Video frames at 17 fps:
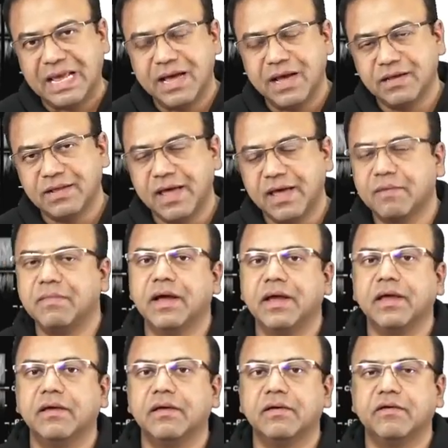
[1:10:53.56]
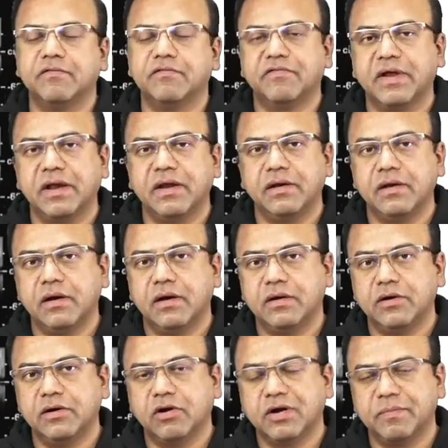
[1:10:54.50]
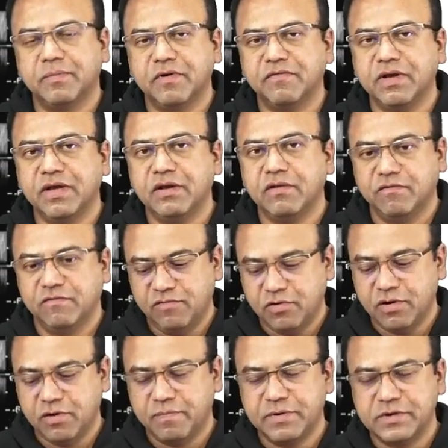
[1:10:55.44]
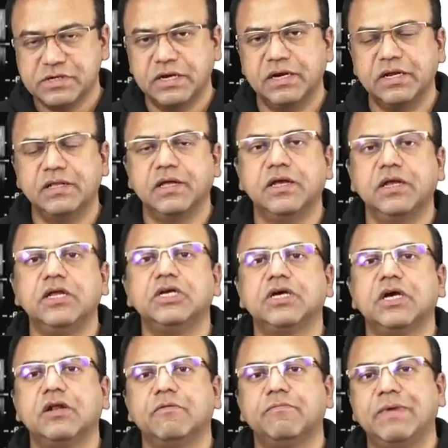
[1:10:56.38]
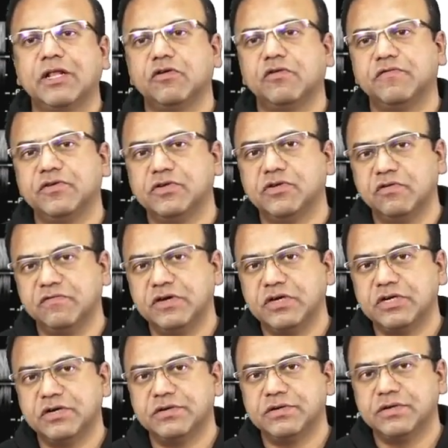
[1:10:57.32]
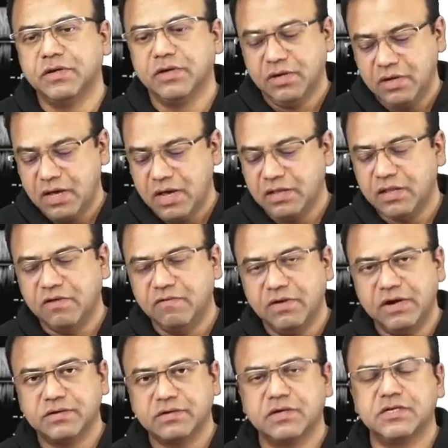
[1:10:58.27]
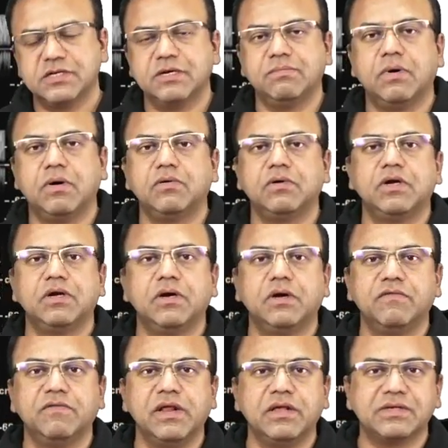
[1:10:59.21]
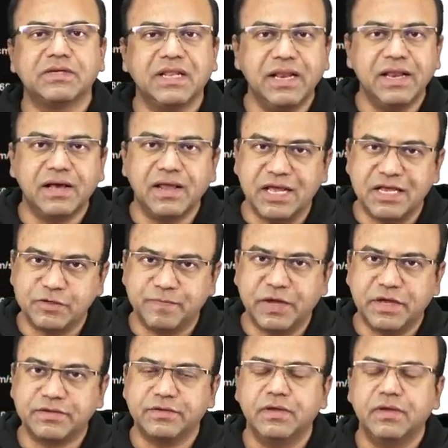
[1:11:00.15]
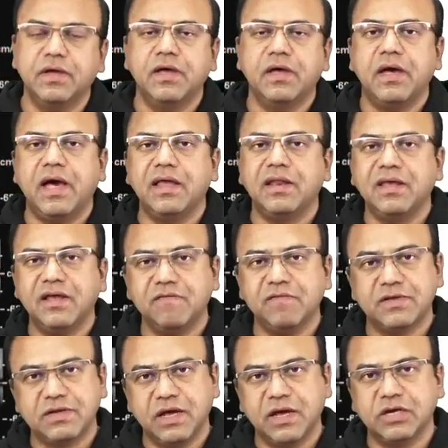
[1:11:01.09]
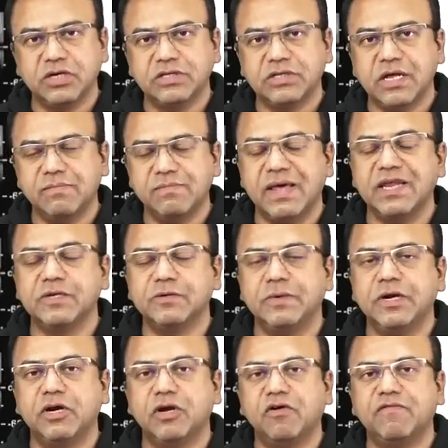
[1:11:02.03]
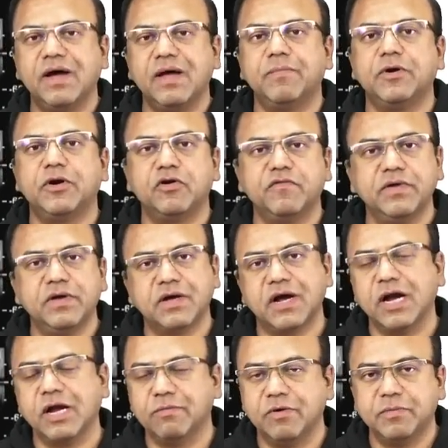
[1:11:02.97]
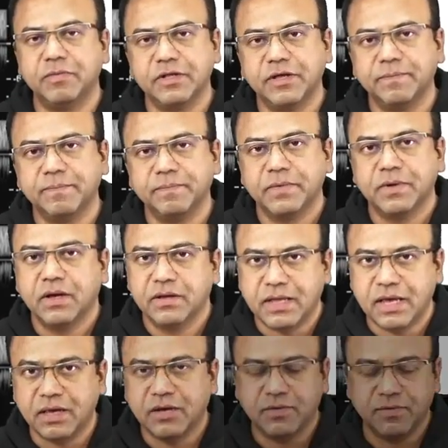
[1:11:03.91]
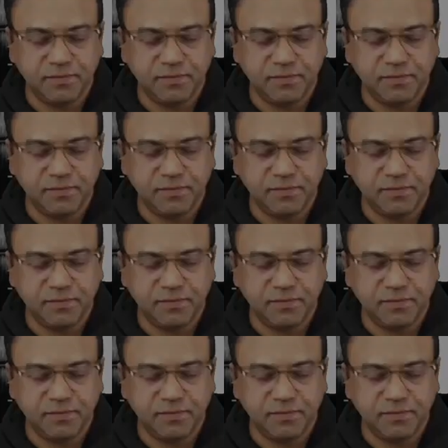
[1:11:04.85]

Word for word: I thank my friend uh, Dr. Praveen for presenting the initial pathophysio features and then we discussed about uh, various clinical aspects and the investigations and management of hypertrophic cardiomyopathy. Thank